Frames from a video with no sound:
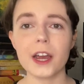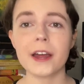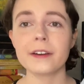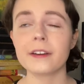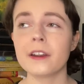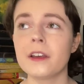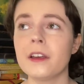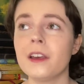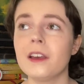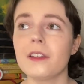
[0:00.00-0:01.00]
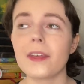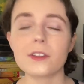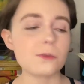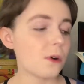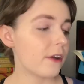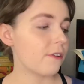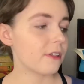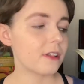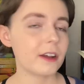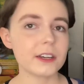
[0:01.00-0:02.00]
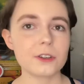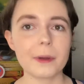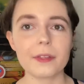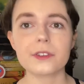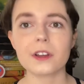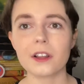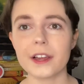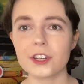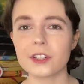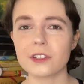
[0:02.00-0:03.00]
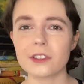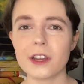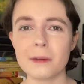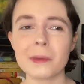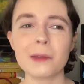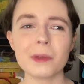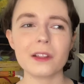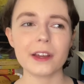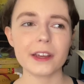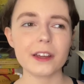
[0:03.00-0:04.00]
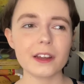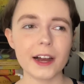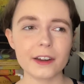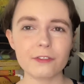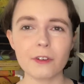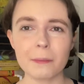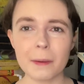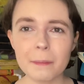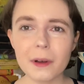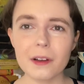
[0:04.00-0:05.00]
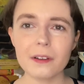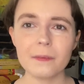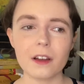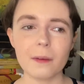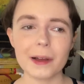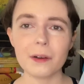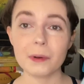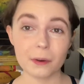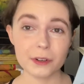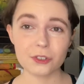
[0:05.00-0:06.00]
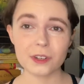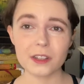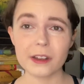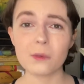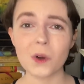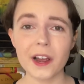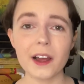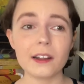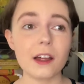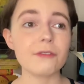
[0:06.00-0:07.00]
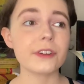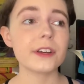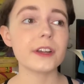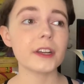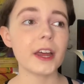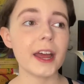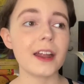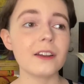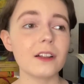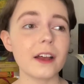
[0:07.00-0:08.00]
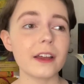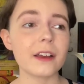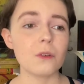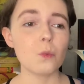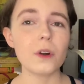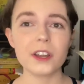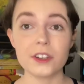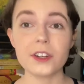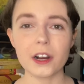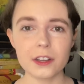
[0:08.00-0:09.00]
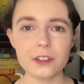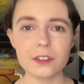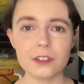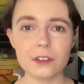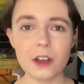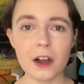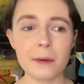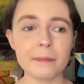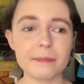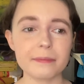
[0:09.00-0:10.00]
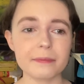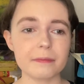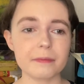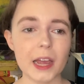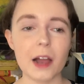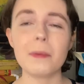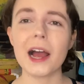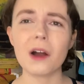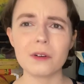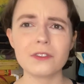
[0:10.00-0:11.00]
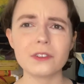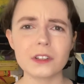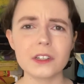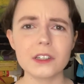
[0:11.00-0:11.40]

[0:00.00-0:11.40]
And that's what I really liked about this collection, is that it made me like kind of remember about poetry, like why I love it and like what it does, how powerful it